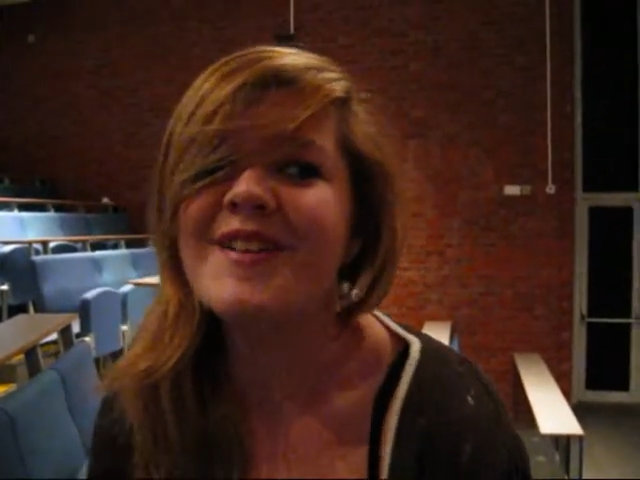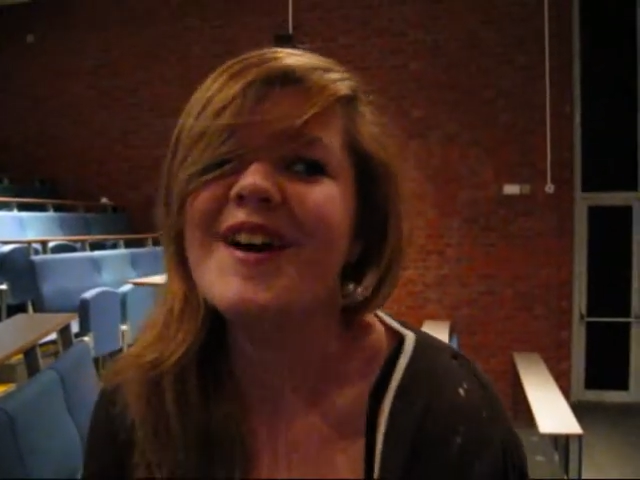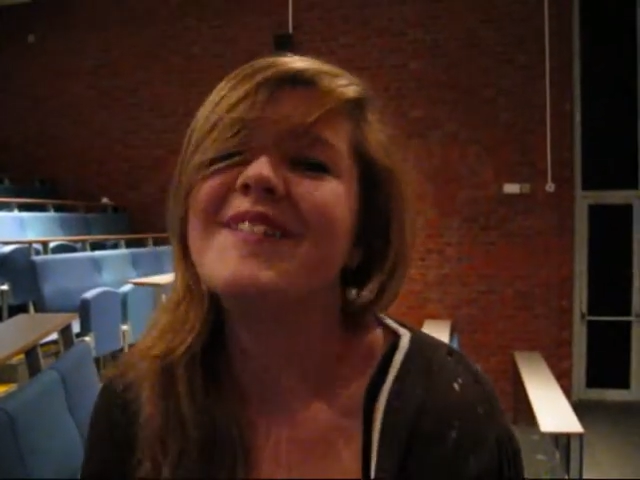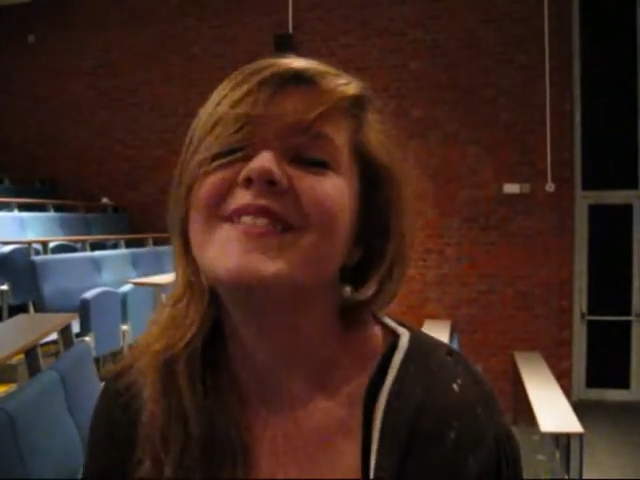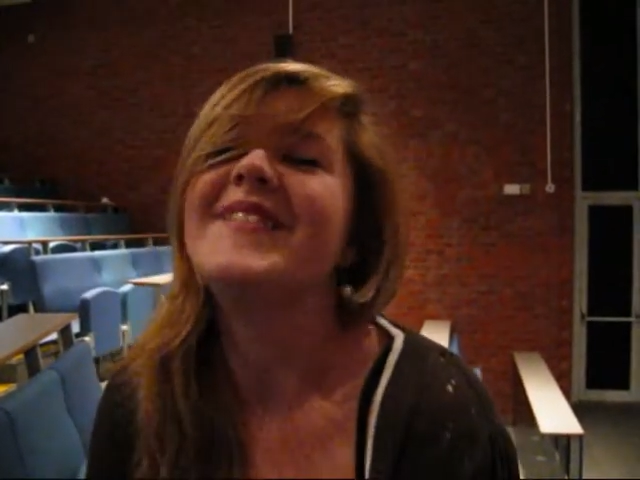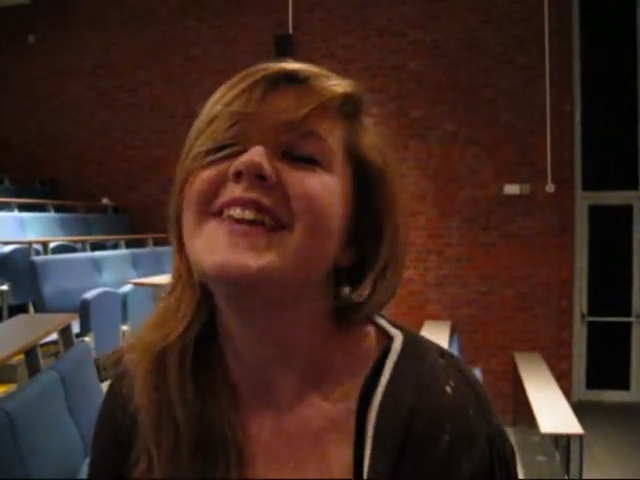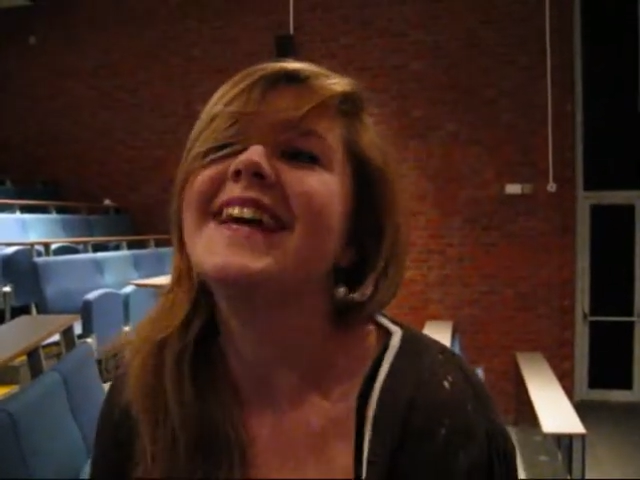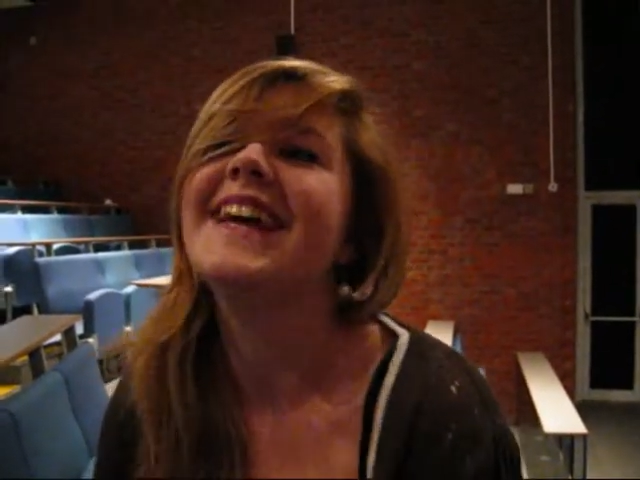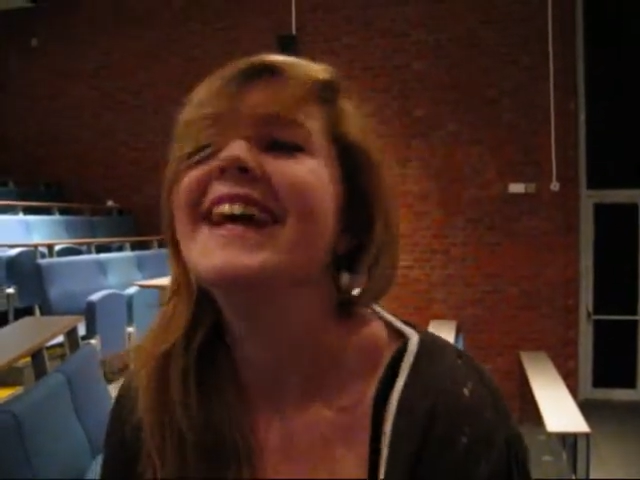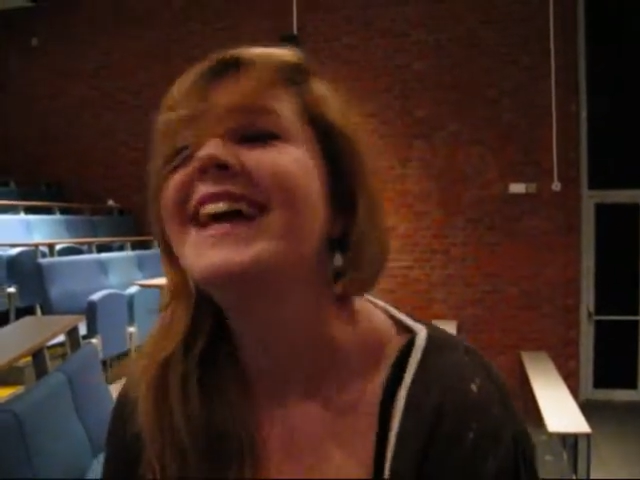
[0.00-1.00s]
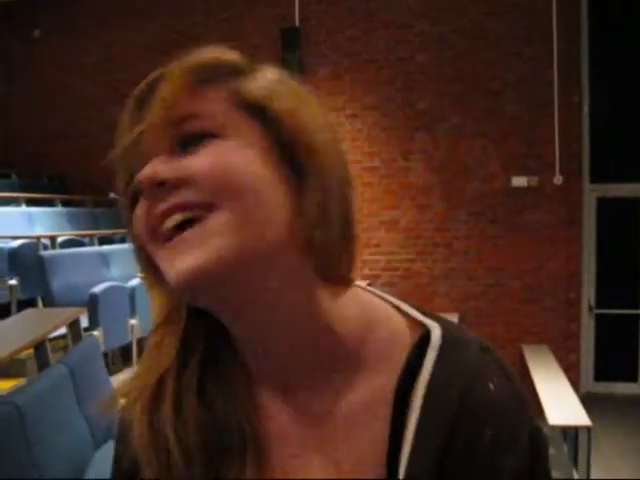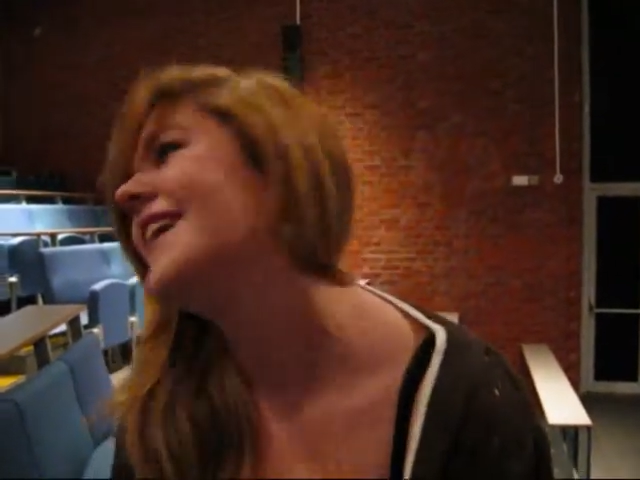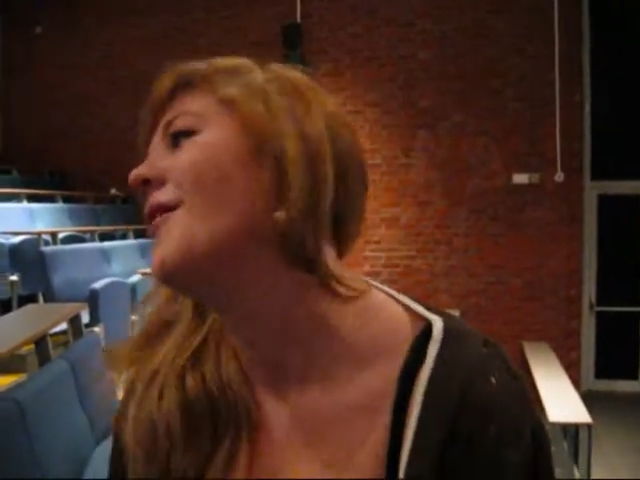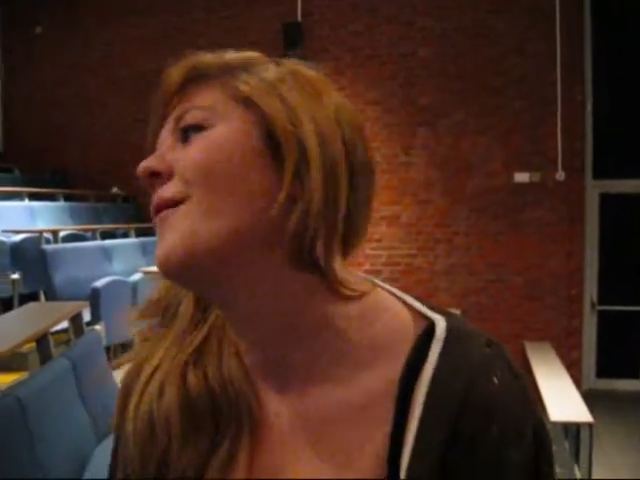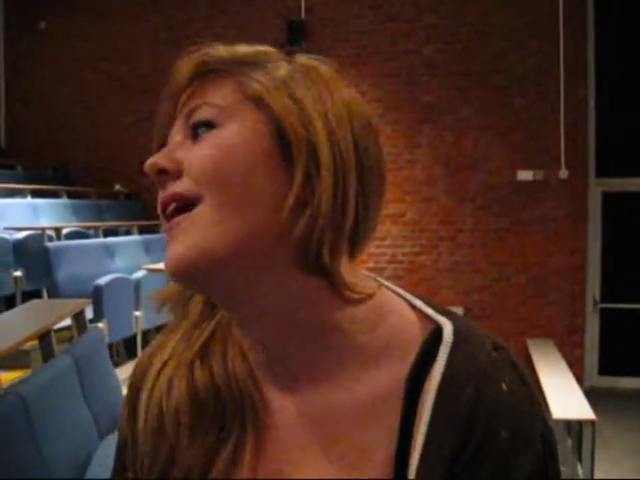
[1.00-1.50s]
Probably
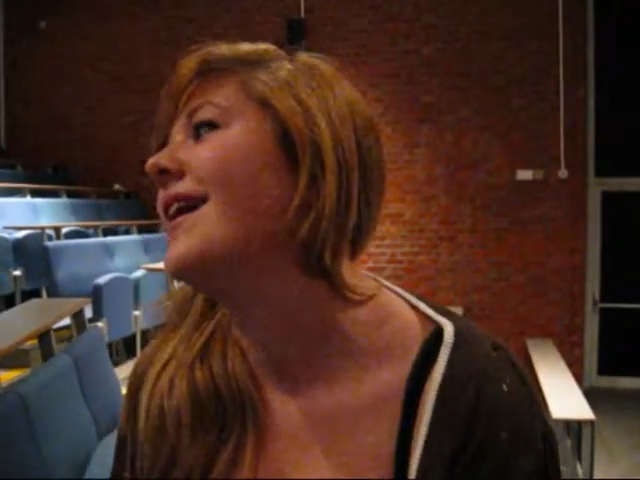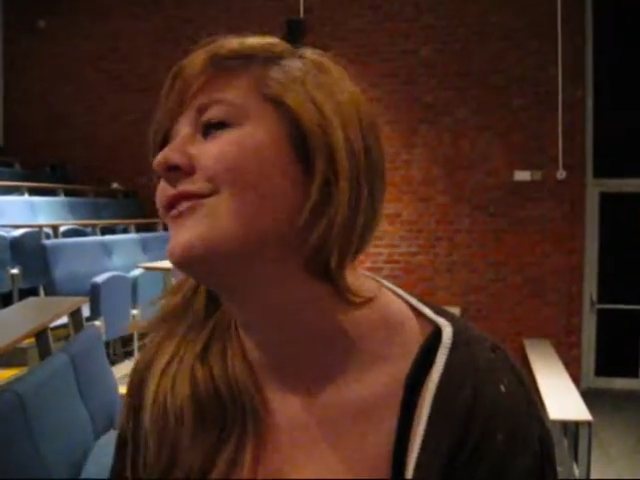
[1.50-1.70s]
a wife.